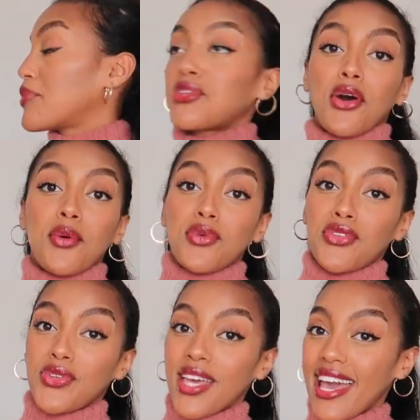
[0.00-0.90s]
So
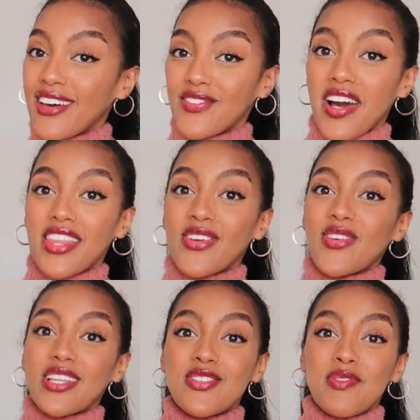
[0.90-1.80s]
if you can't find the
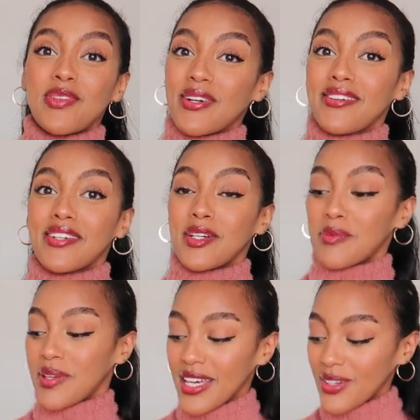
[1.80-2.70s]
ones from local or
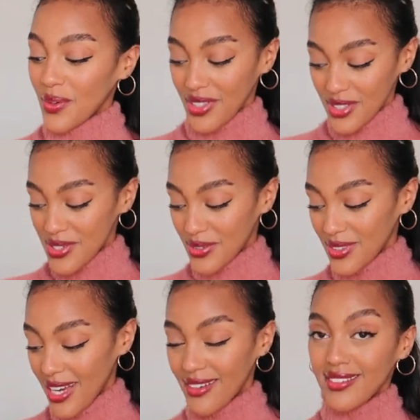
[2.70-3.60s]
European, or they're
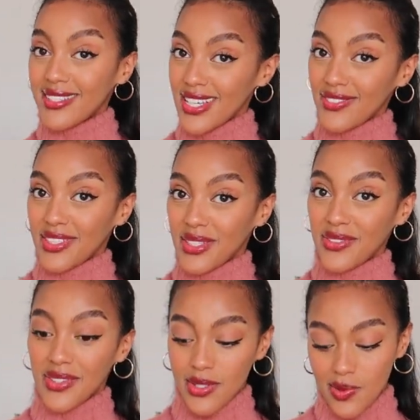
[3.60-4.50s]
sold out, definitely
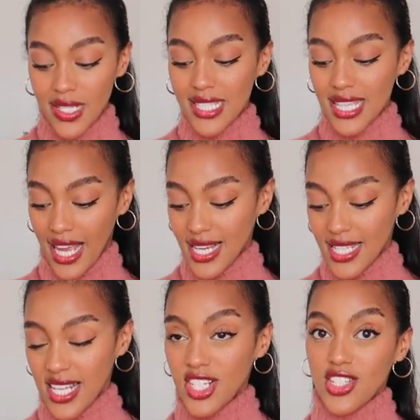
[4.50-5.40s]
go for those ones. Like I
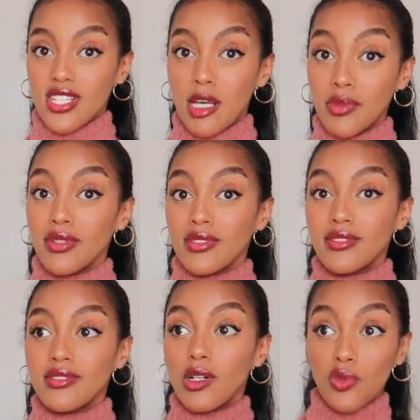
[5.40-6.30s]
said, just
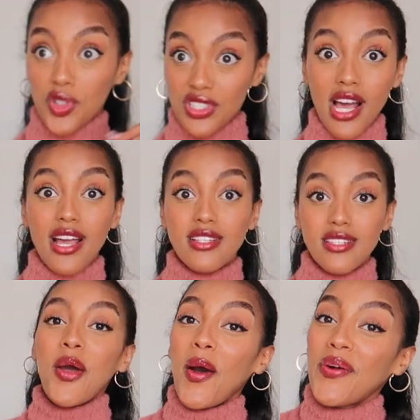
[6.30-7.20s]
double
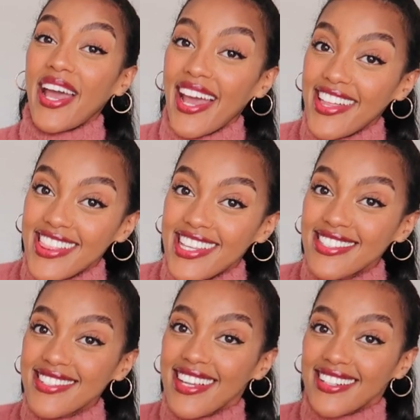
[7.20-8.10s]
oversized. Okay,
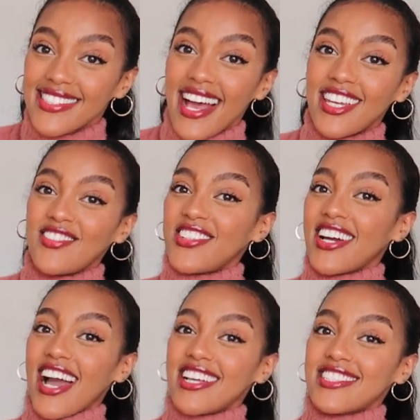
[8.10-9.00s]
this next item,
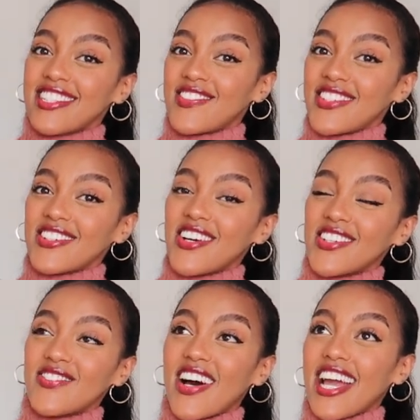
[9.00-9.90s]
you guys, if you're
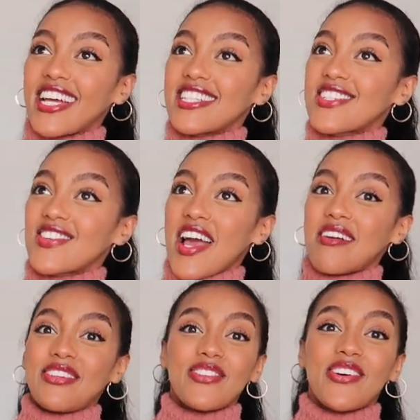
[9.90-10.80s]
on my
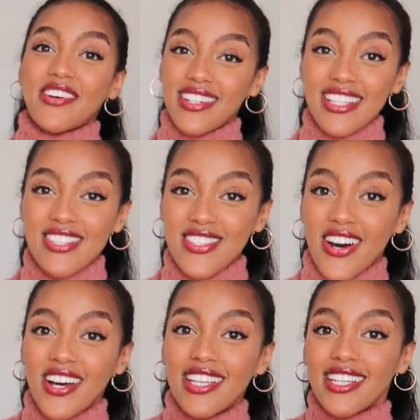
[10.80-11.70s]
Instagram, you already
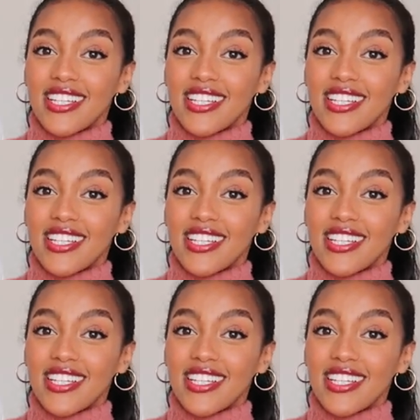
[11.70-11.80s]
saw it.